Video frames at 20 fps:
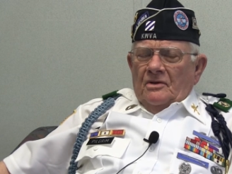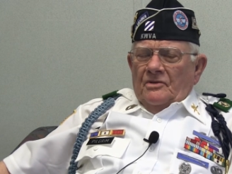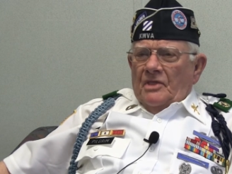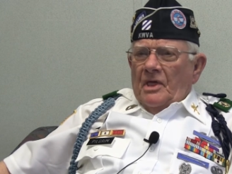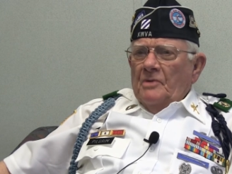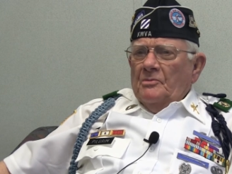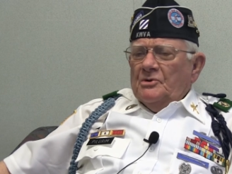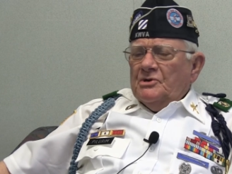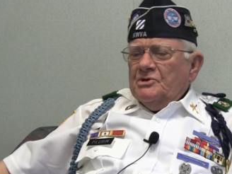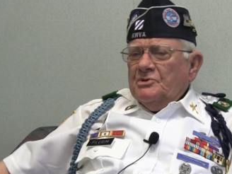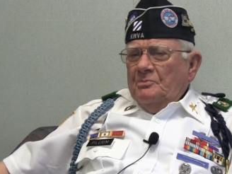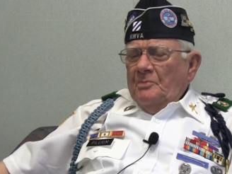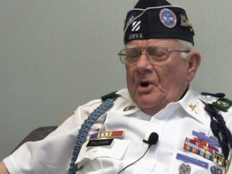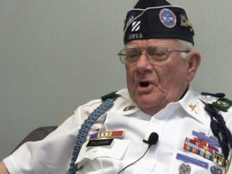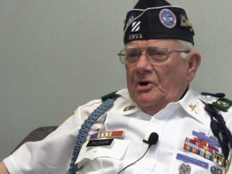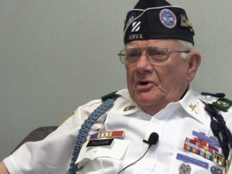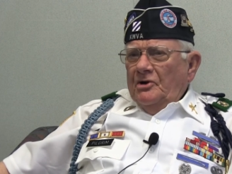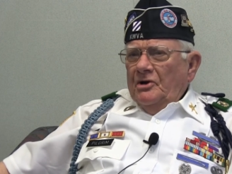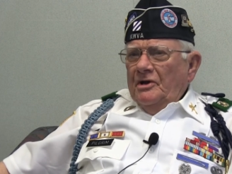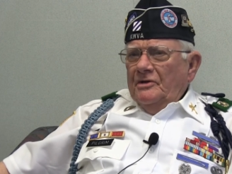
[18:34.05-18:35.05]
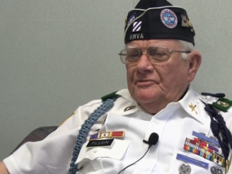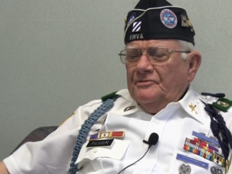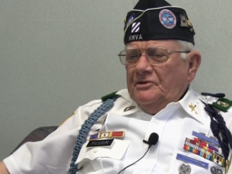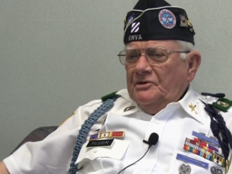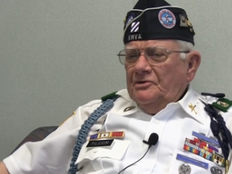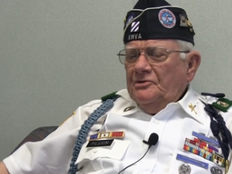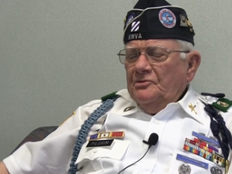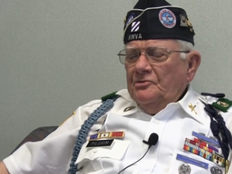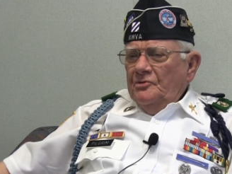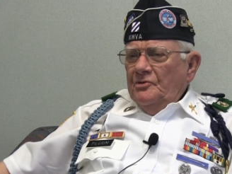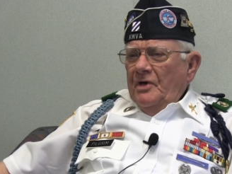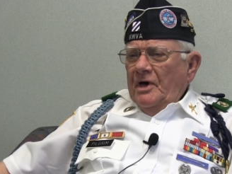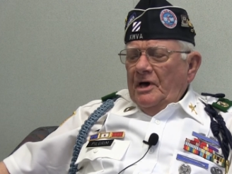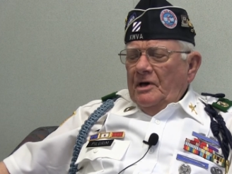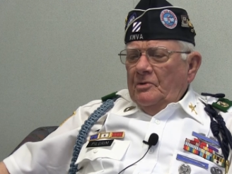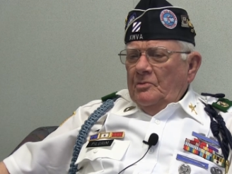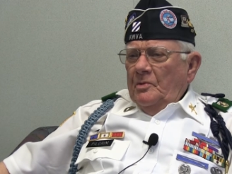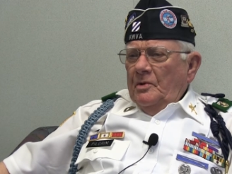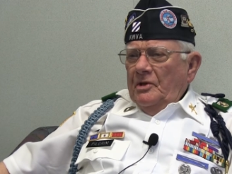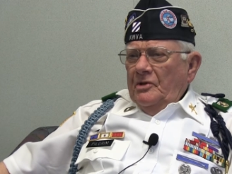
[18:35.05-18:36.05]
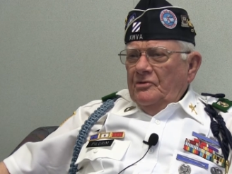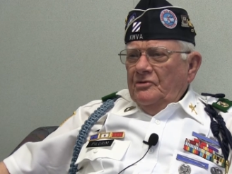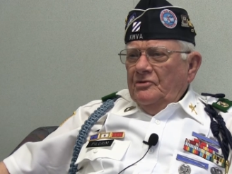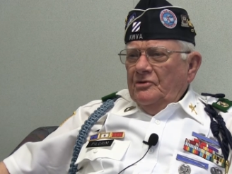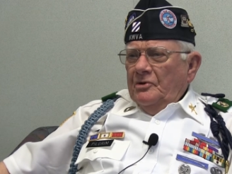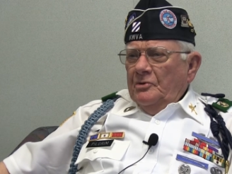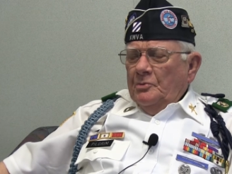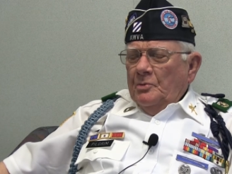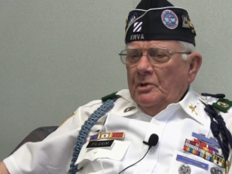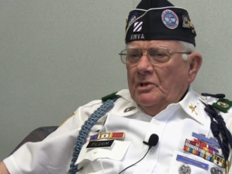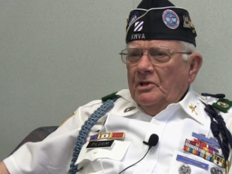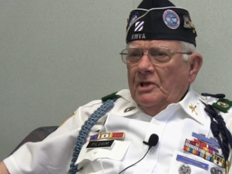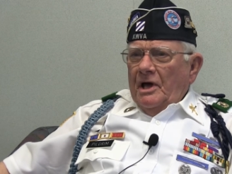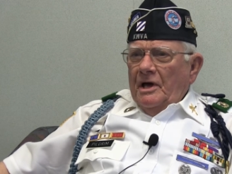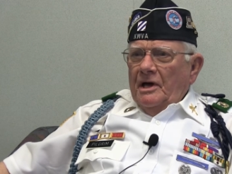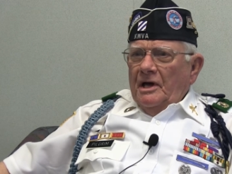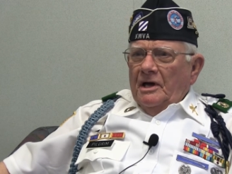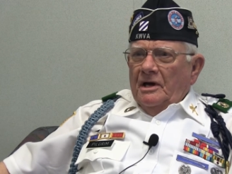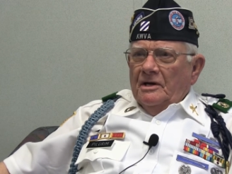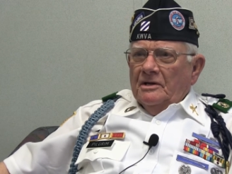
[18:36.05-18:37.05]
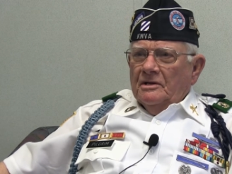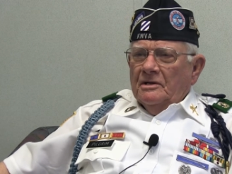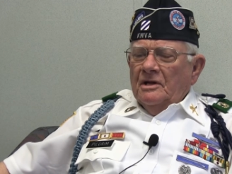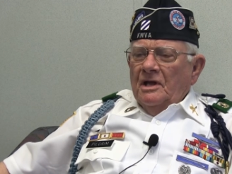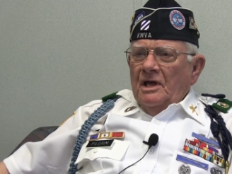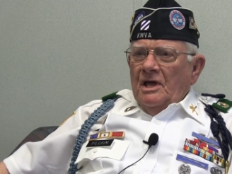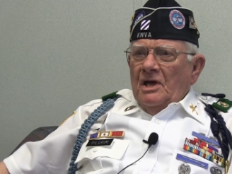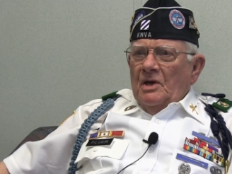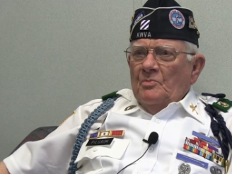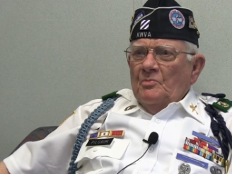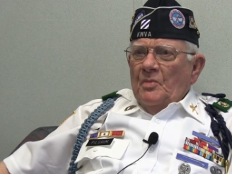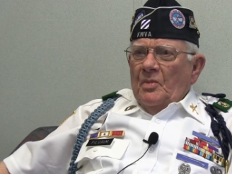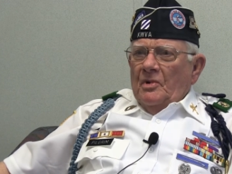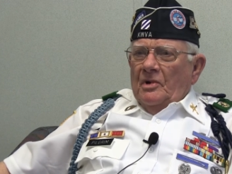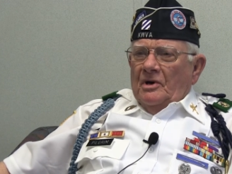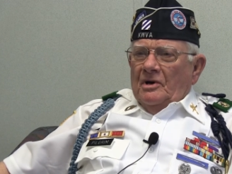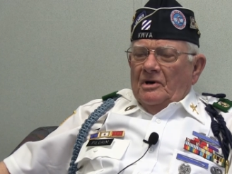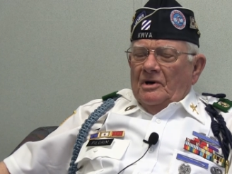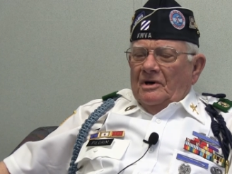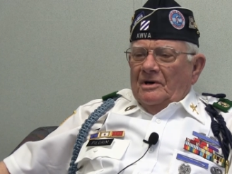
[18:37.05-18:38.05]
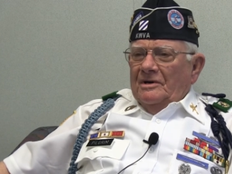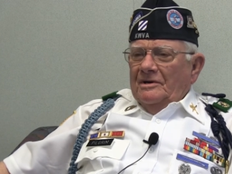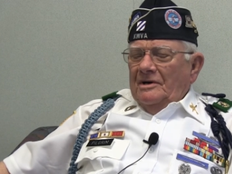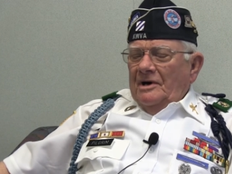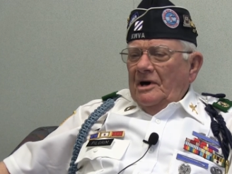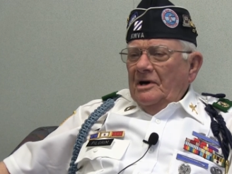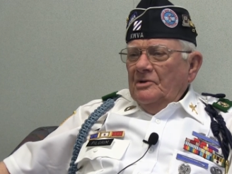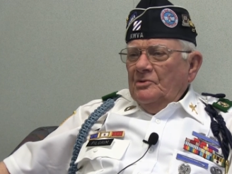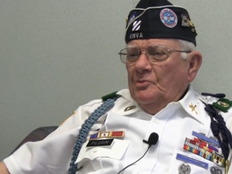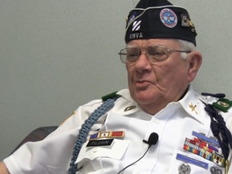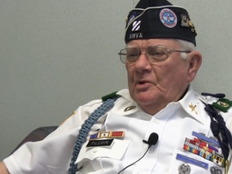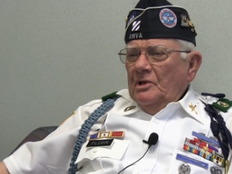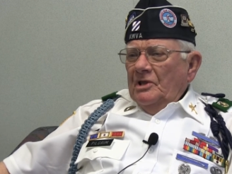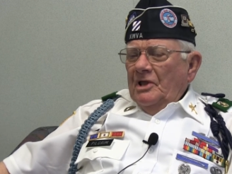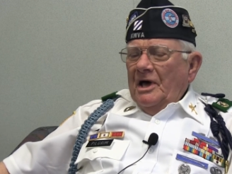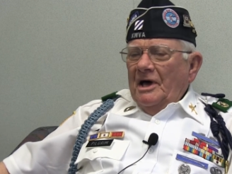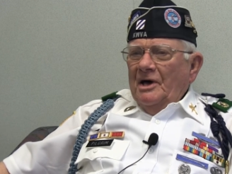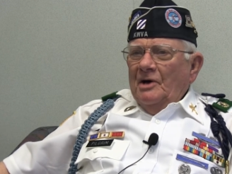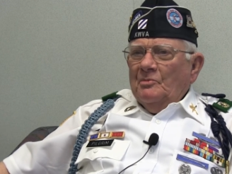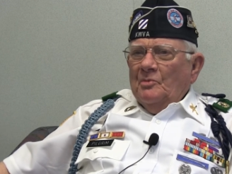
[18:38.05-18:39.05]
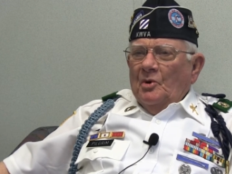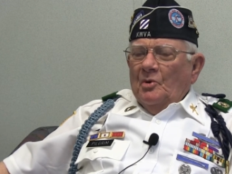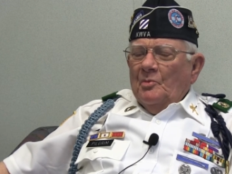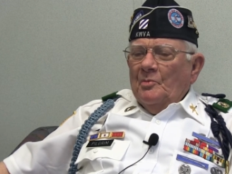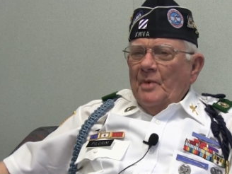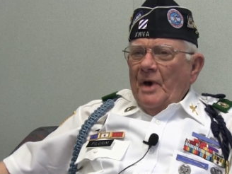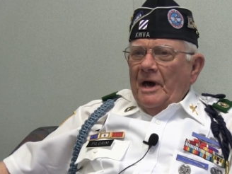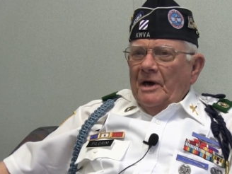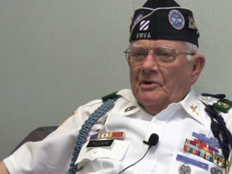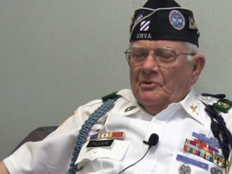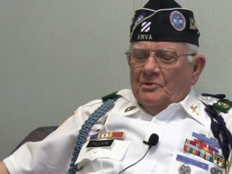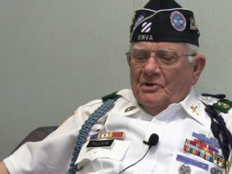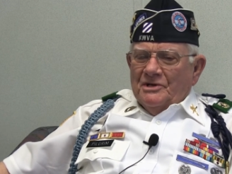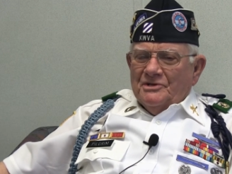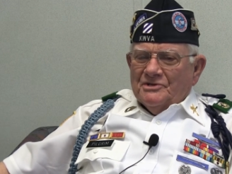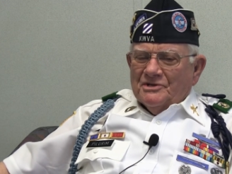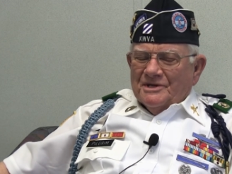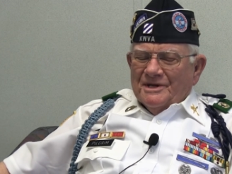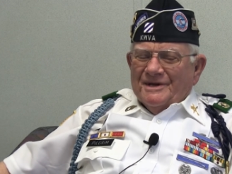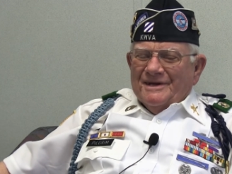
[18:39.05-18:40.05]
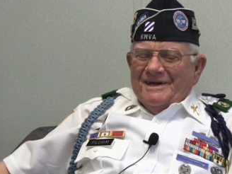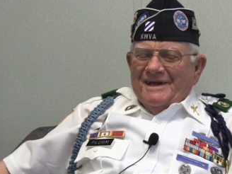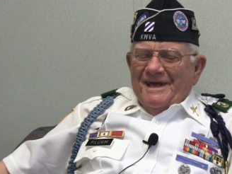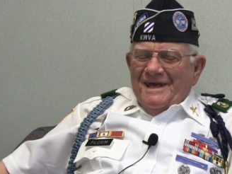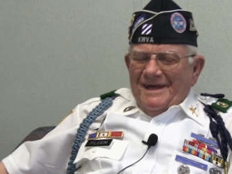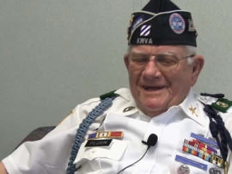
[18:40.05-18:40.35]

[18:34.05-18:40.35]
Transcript: they were smart enough to do that rather than rely on uh, unreliable batteries and,